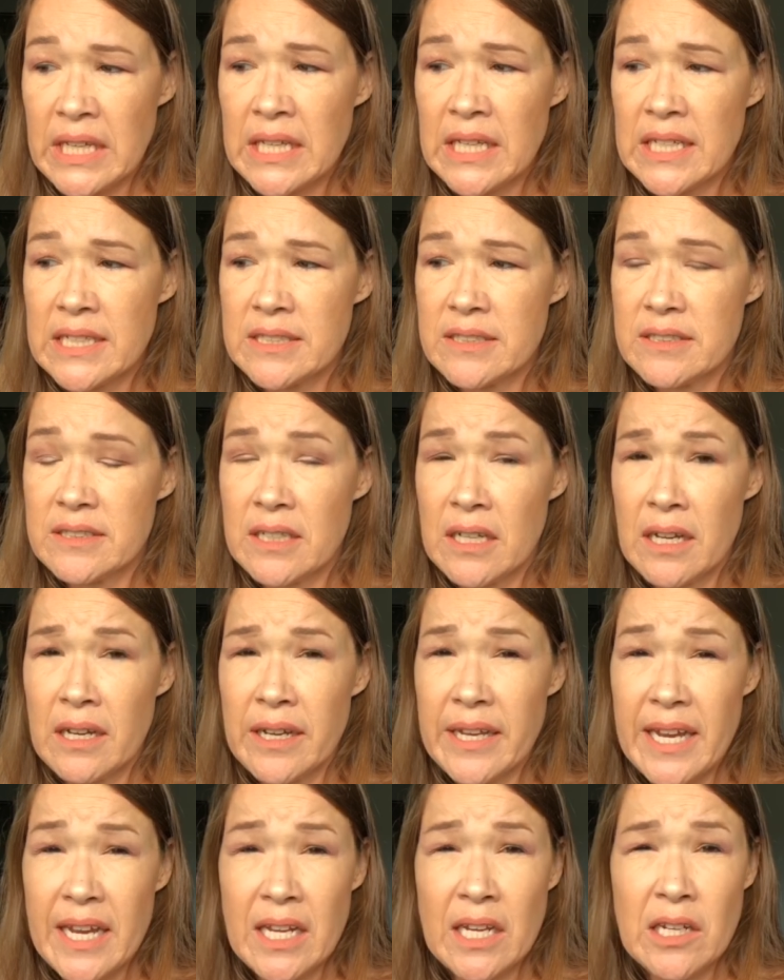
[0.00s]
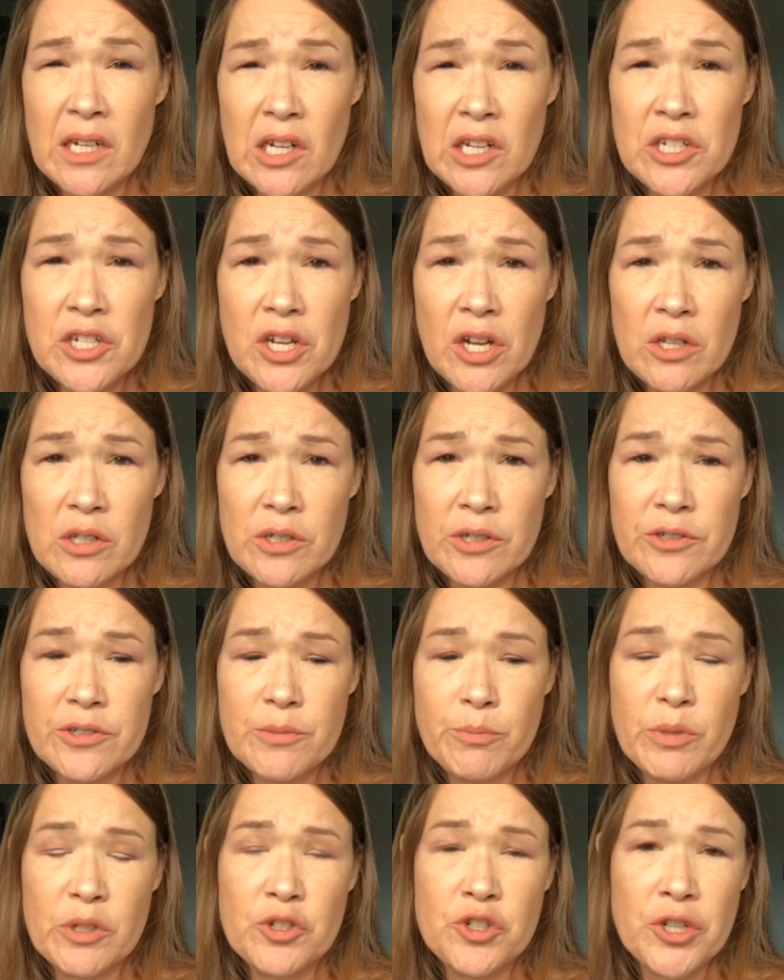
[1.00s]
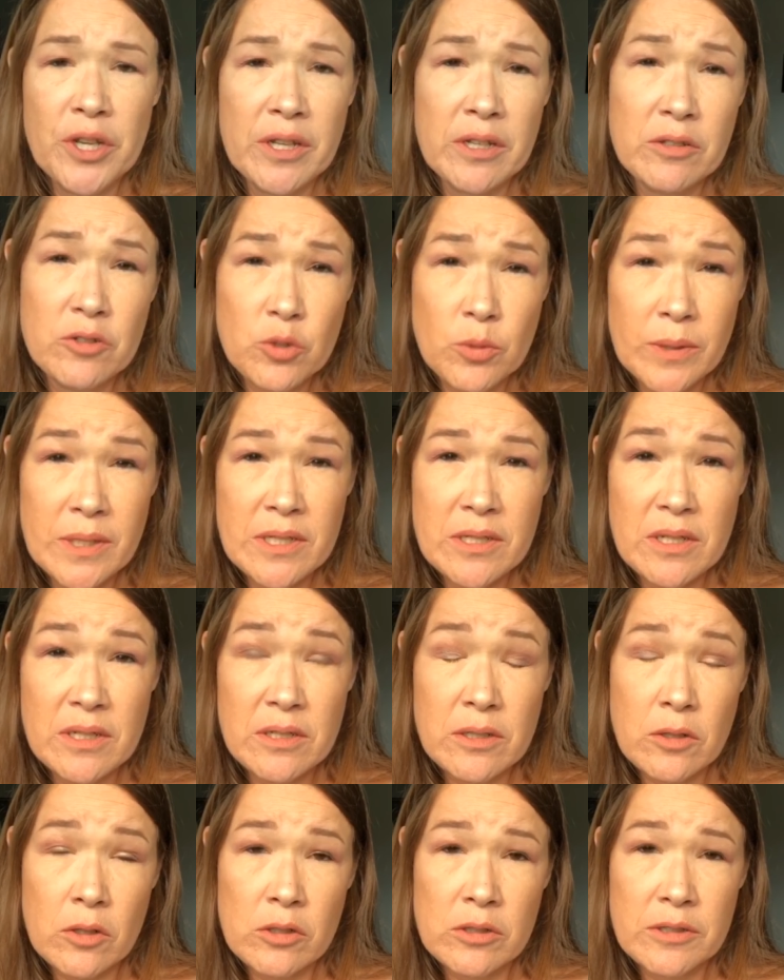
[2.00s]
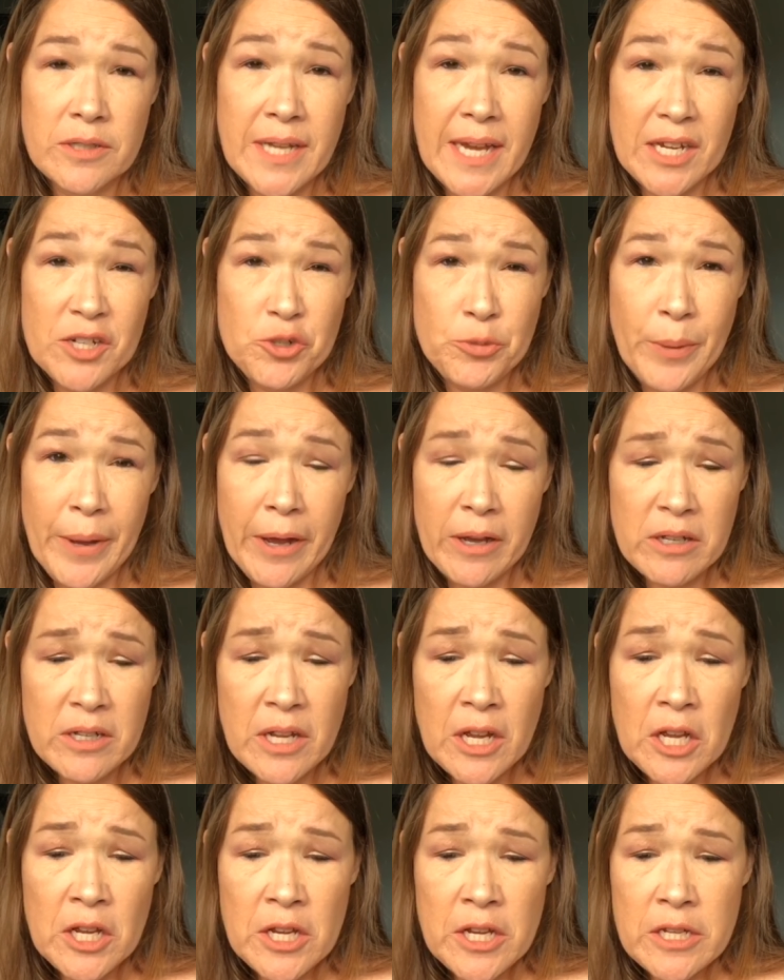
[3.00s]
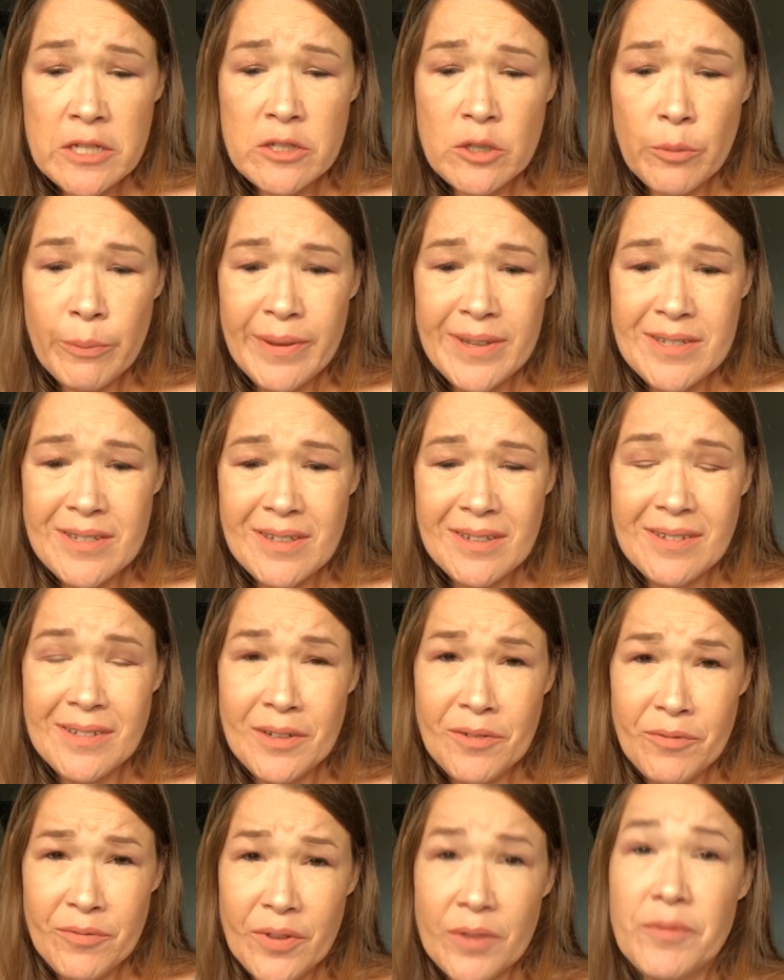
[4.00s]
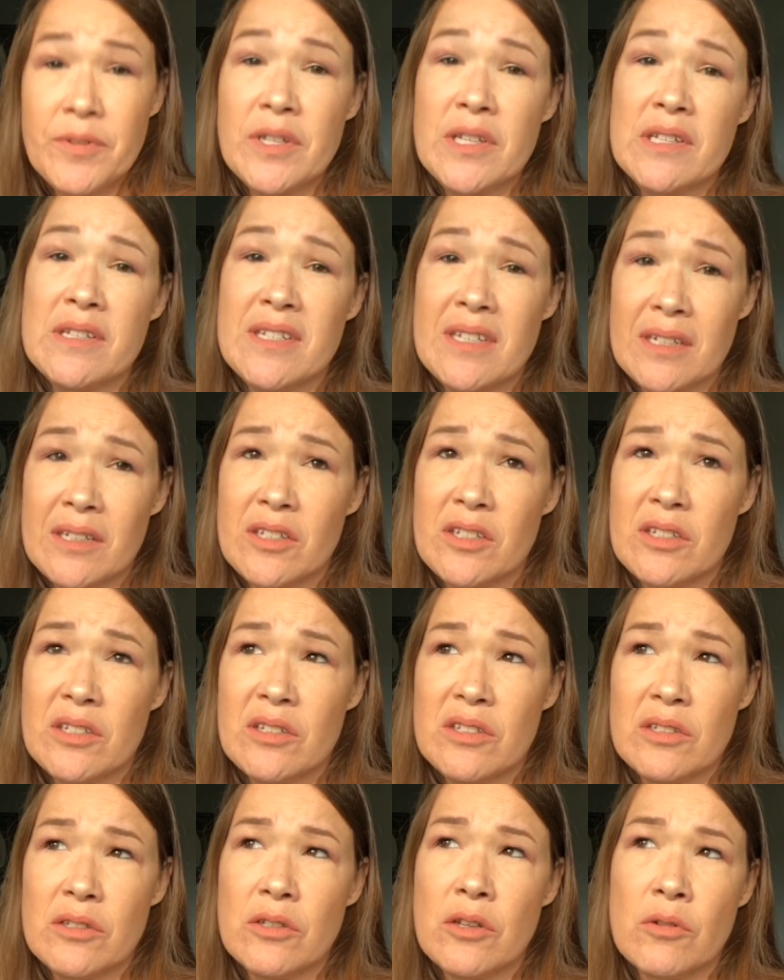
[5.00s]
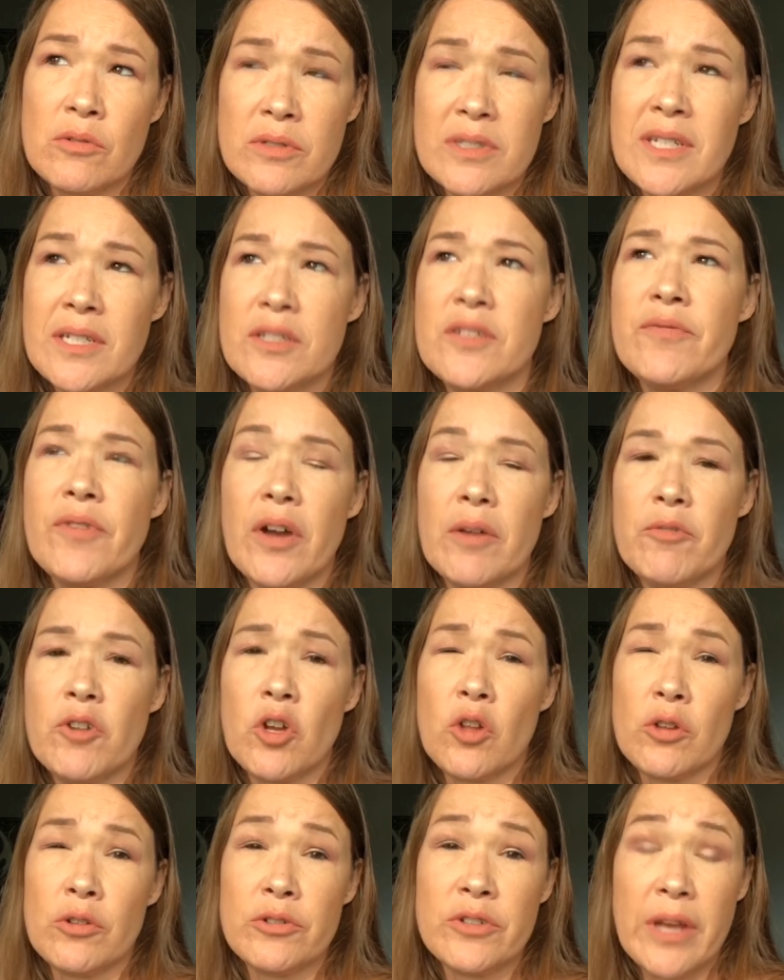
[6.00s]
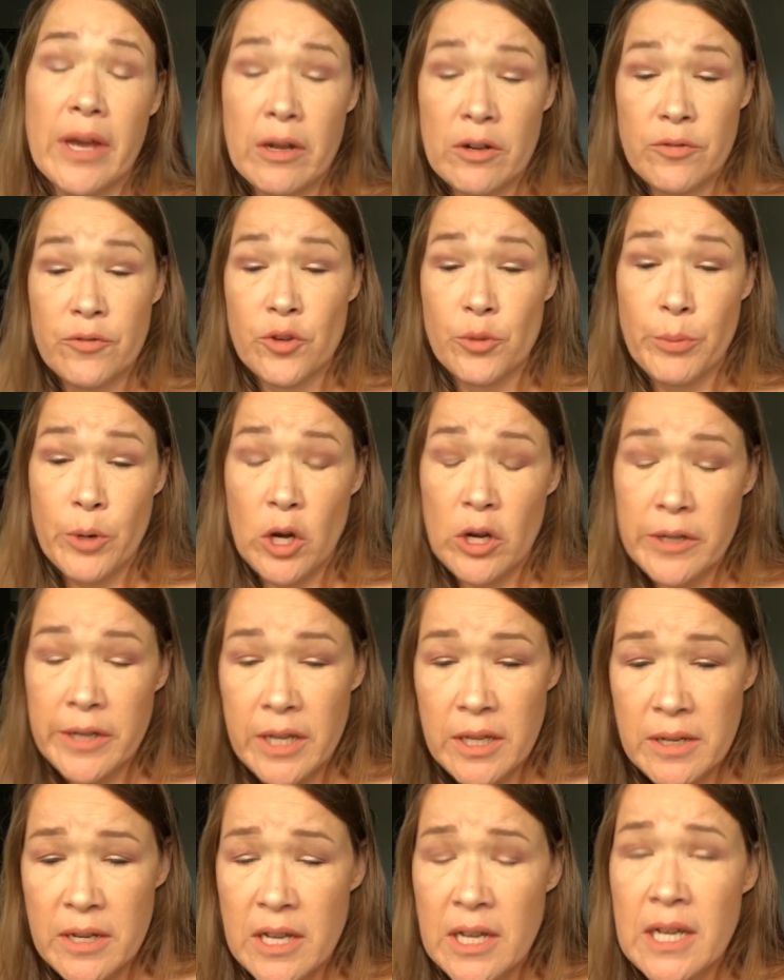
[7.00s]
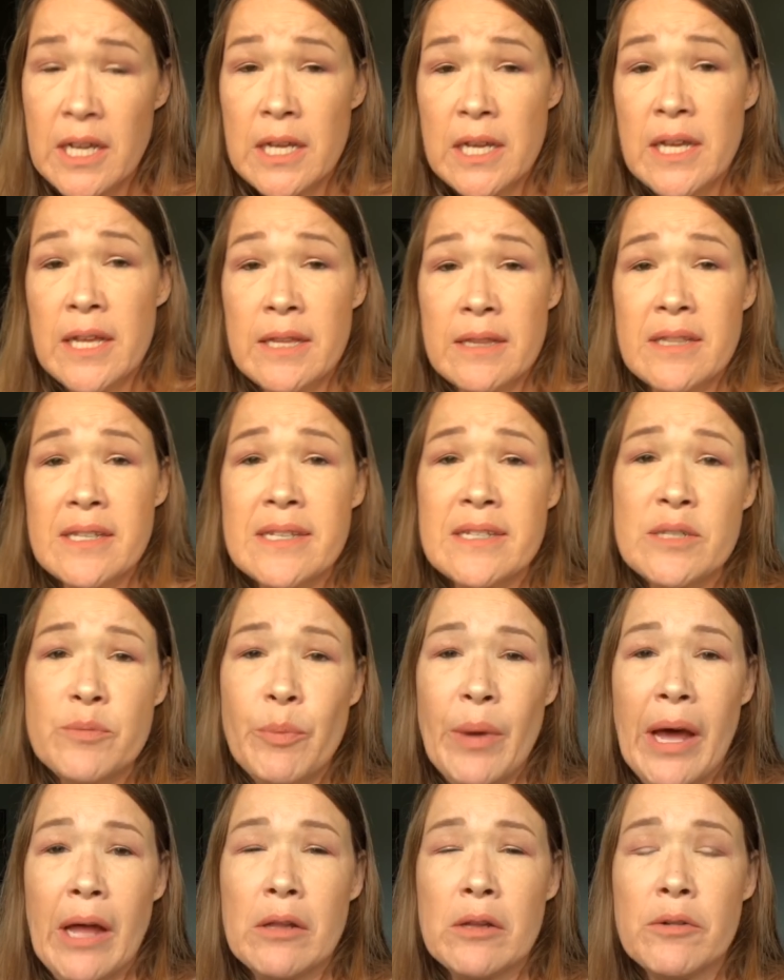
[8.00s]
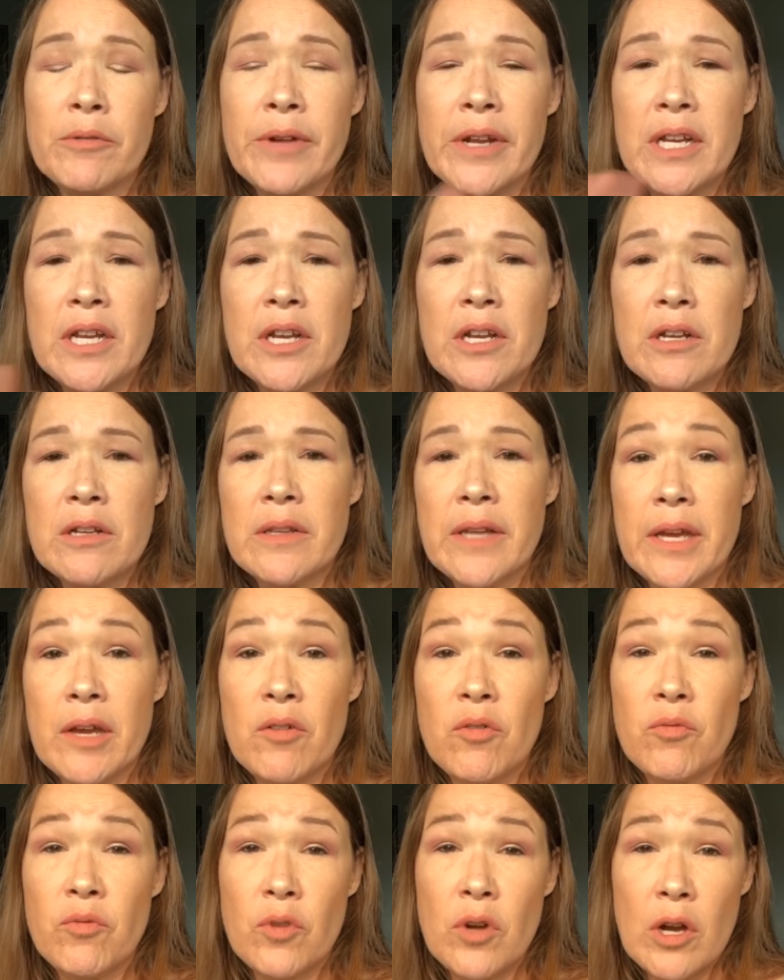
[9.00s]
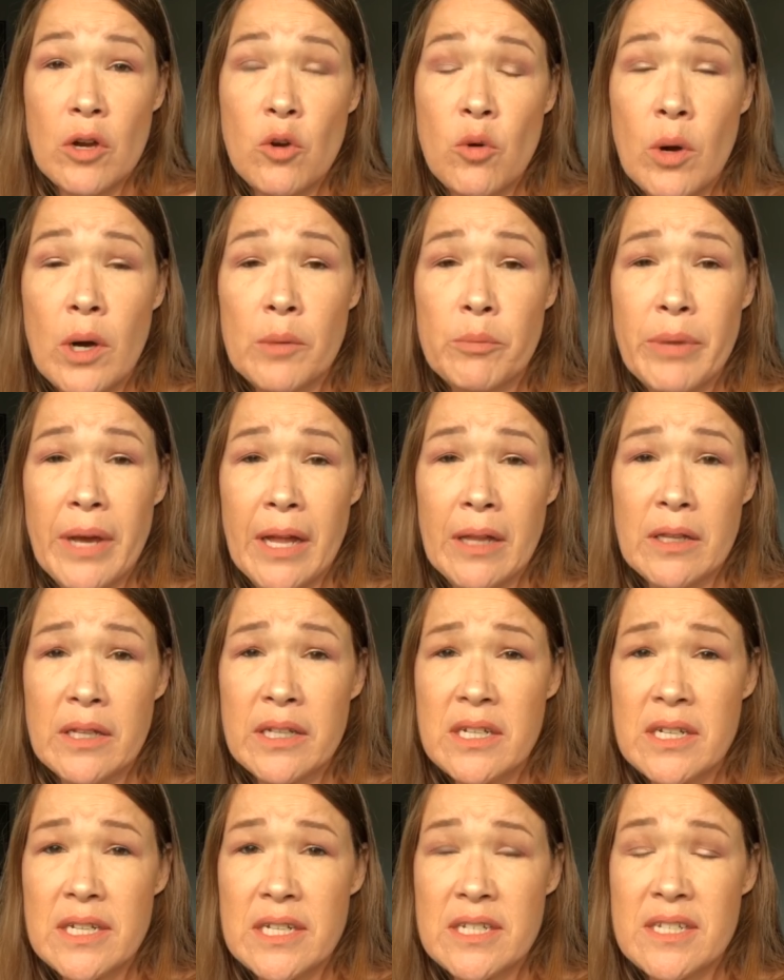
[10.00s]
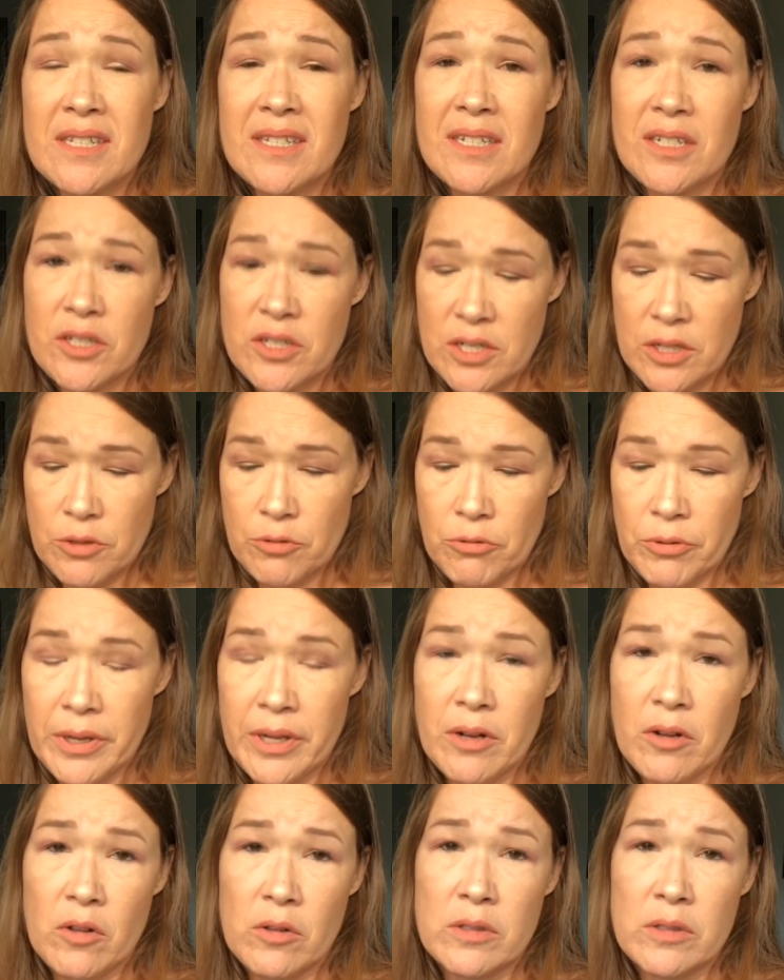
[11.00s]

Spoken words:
it's $89 plus you get $26 cash back. So basically $65 out of your pocket. This palette right here, like a quad palette, is $63.